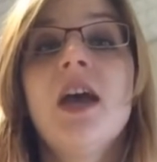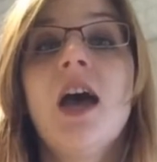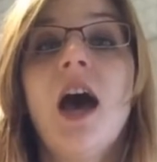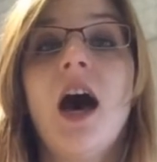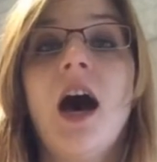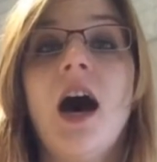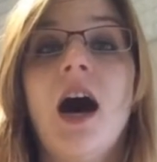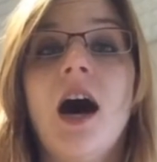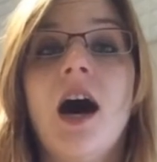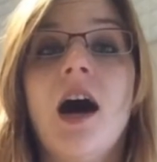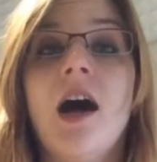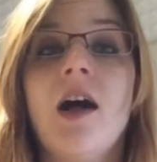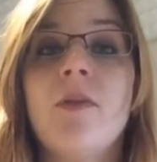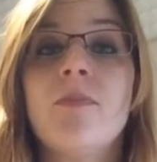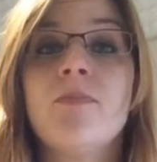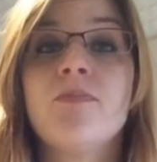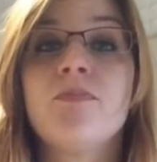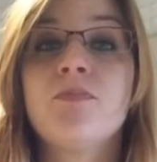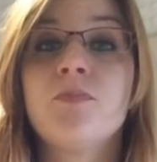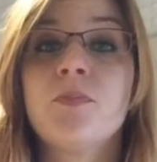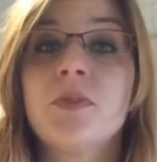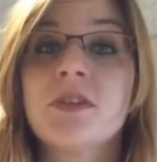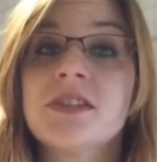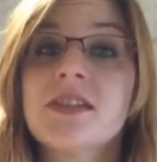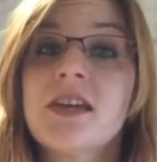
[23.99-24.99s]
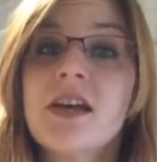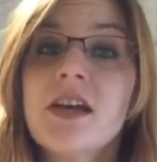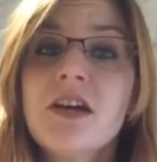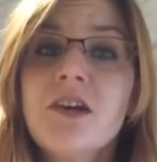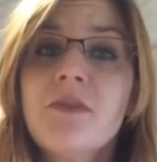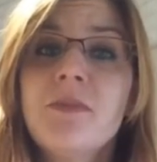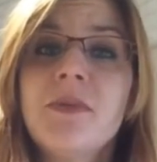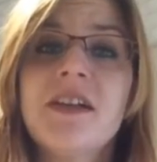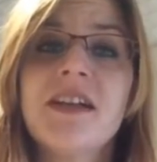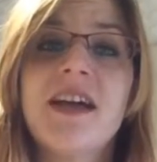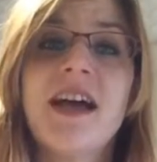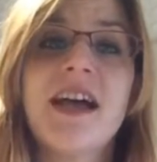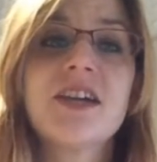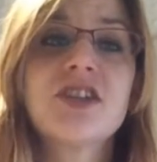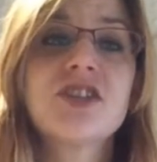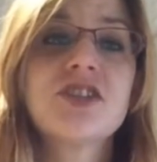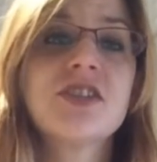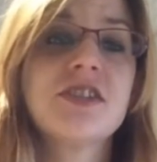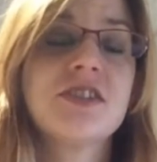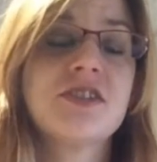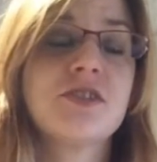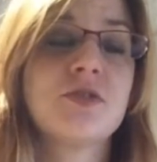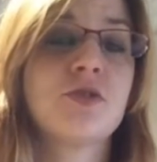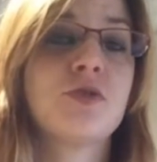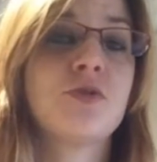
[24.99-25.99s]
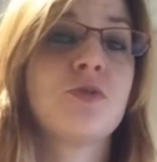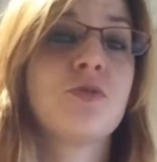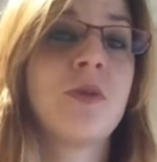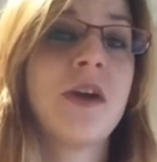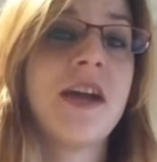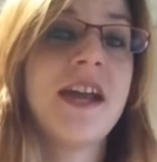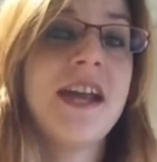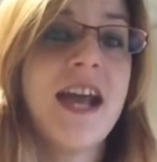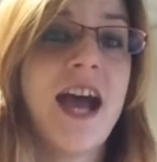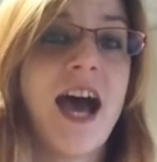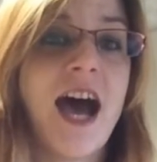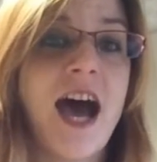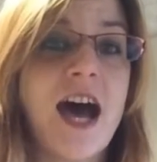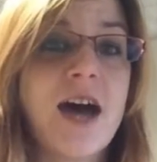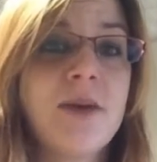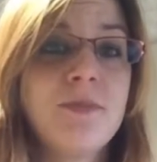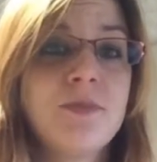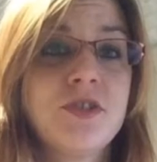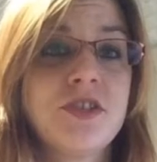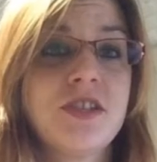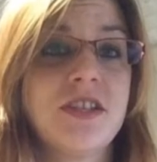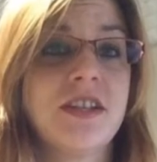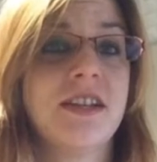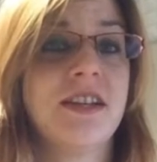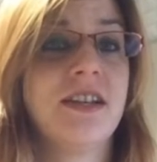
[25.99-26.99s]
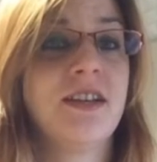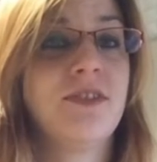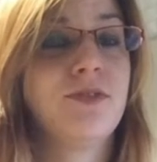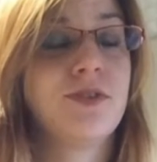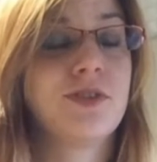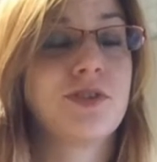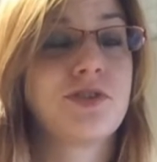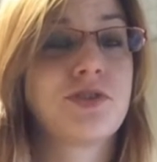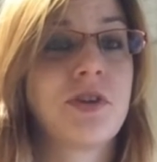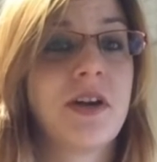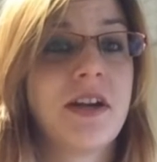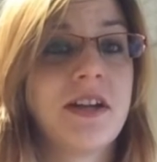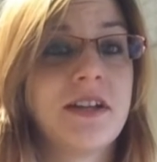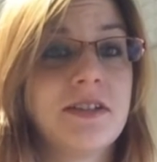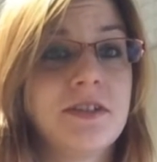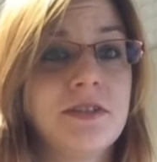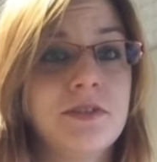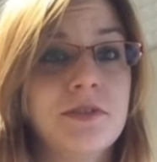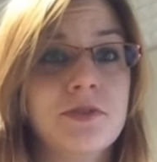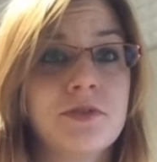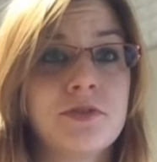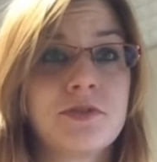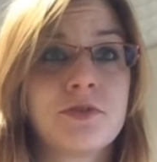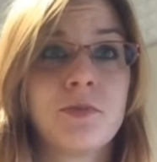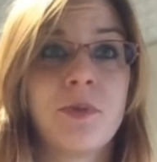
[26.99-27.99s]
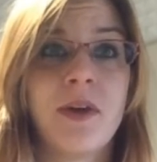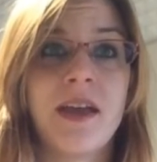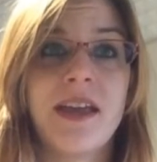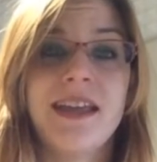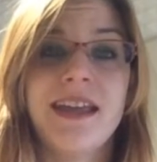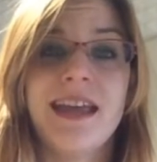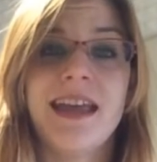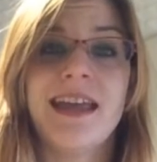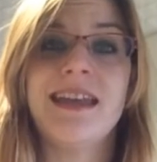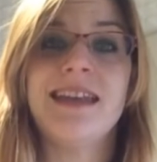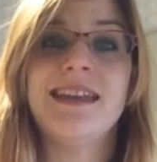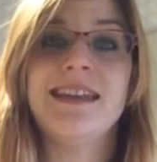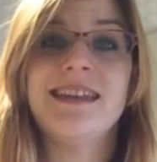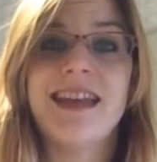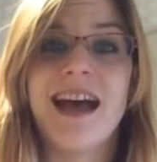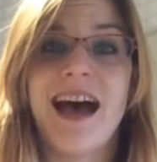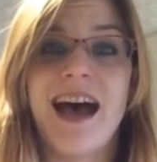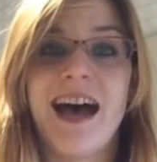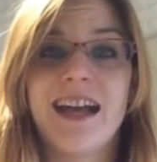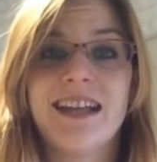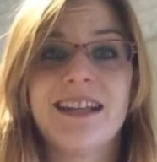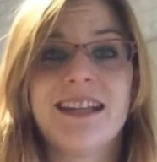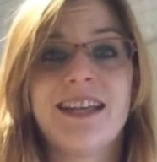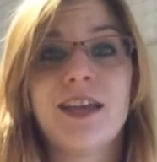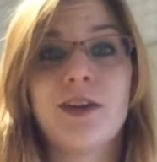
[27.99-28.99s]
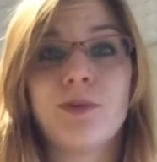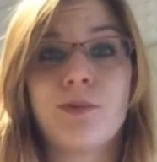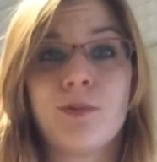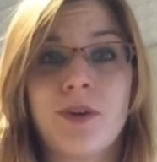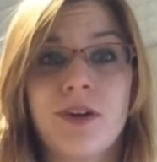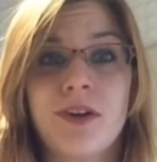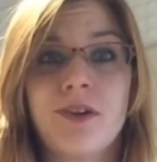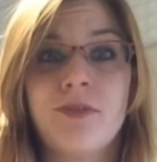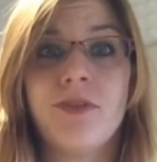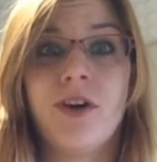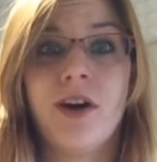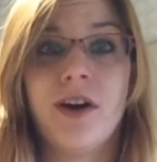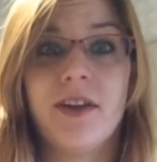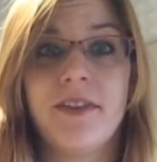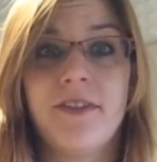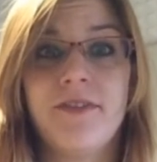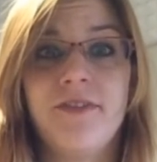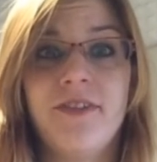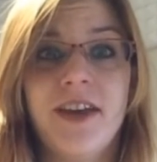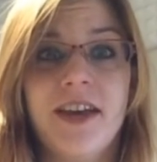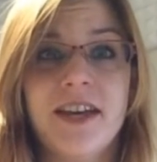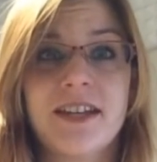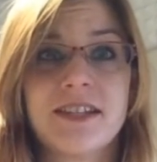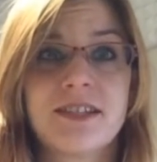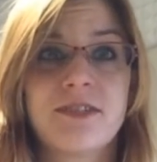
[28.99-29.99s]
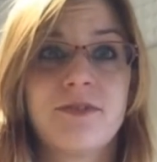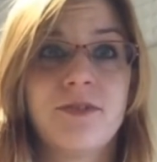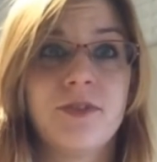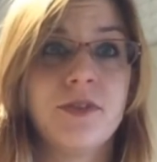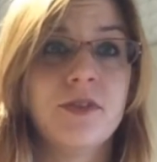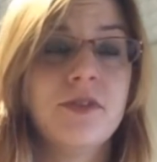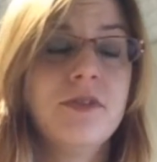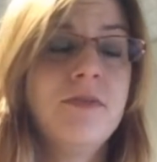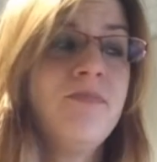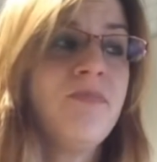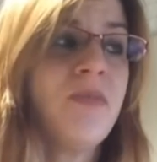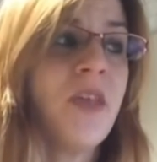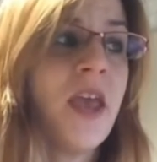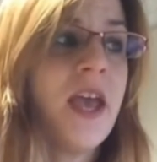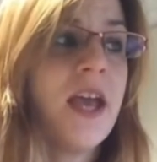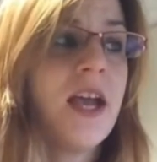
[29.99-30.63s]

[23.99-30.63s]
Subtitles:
But Taco Bell actually is a great option if you're trying to lose weight and not get rid of all the fast food.